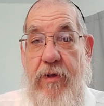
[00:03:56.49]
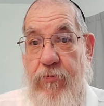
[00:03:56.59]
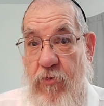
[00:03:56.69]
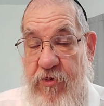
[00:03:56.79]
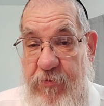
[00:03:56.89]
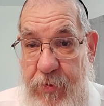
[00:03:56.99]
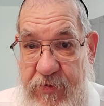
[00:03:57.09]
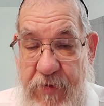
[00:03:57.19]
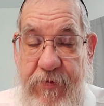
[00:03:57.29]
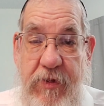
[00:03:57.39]
More
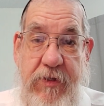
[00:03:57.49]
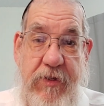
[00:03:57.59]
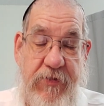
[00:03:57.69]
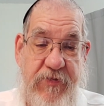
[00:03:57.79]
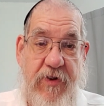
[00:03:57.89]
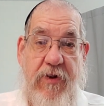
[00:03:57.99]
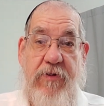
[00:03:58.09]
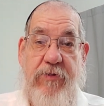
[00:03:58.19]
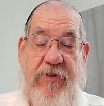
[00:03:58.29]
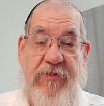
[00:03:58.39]
specifically,
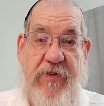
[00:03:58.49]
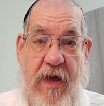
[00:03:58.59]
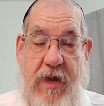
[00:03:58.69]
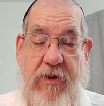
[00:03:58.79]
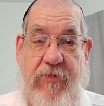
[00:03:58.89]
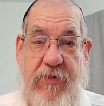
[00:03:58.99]
Yisrael, which is Yaakov,